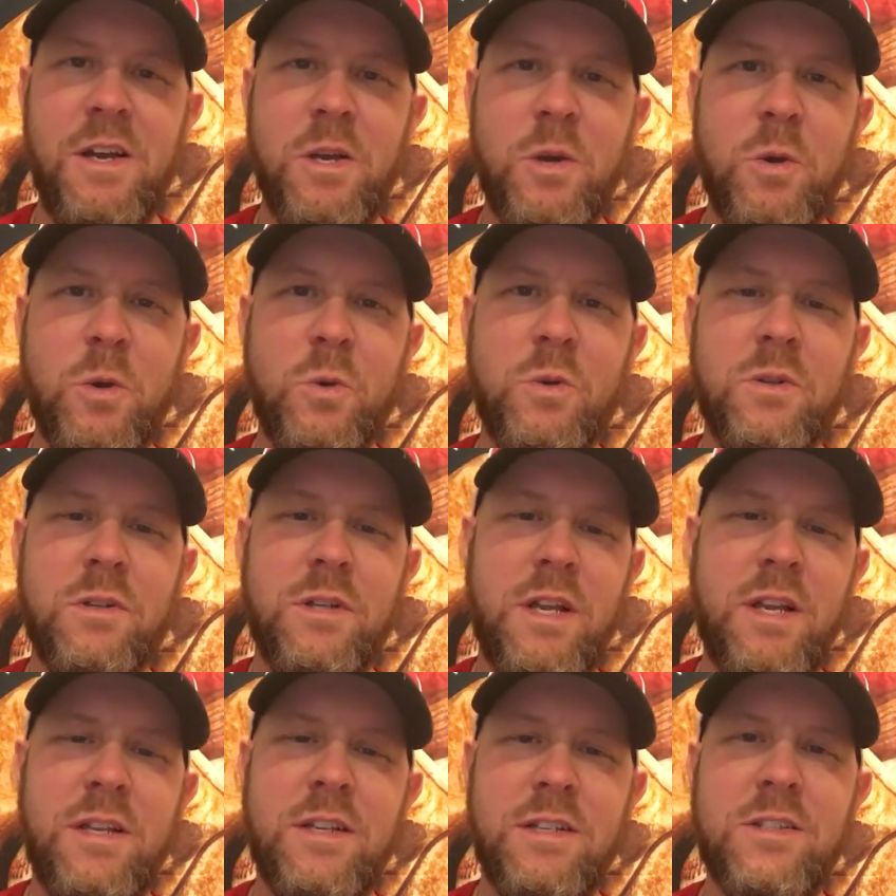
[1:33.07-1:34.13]
cool,
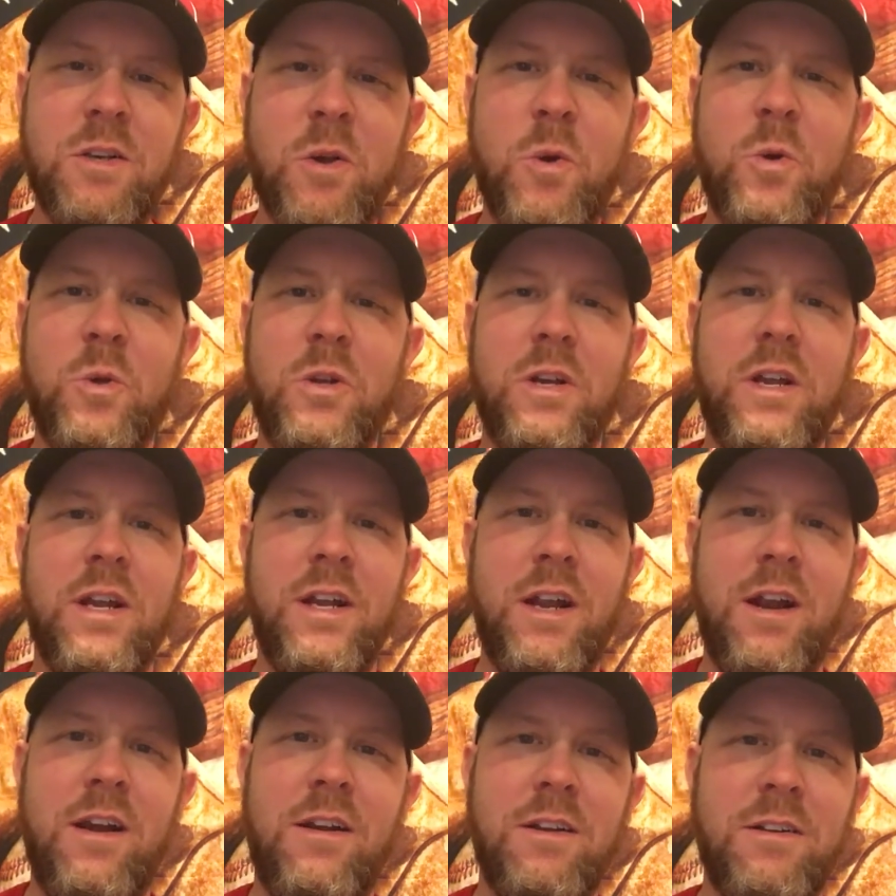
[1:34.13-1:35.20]
it's a cool looking
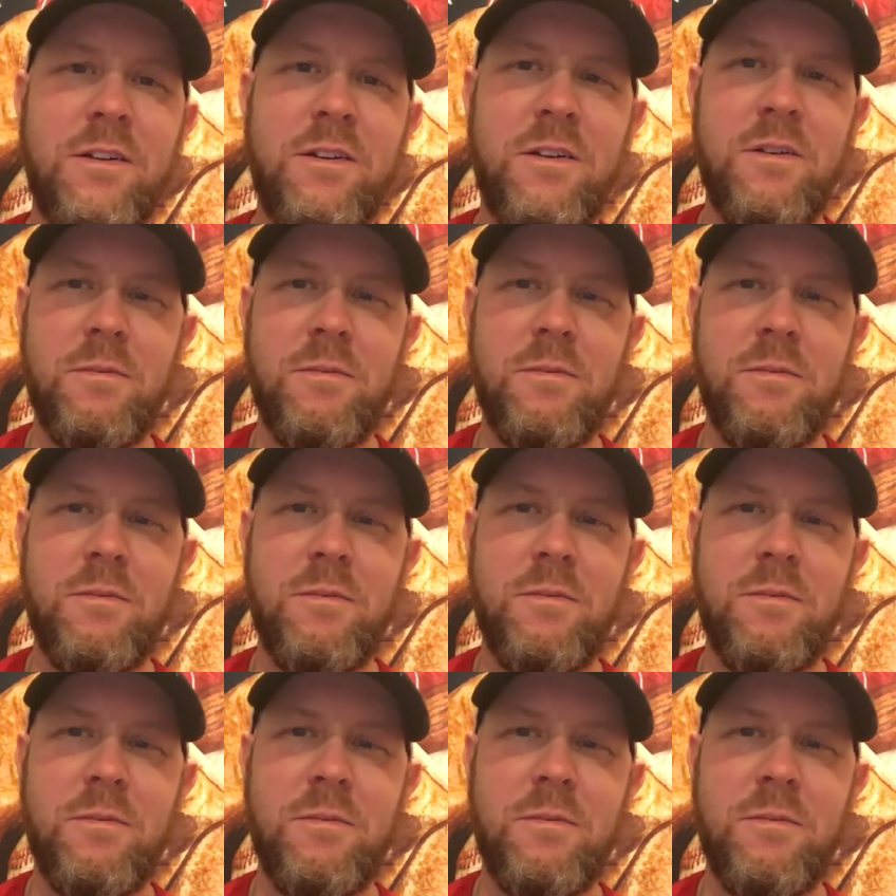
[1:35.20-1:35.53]
character.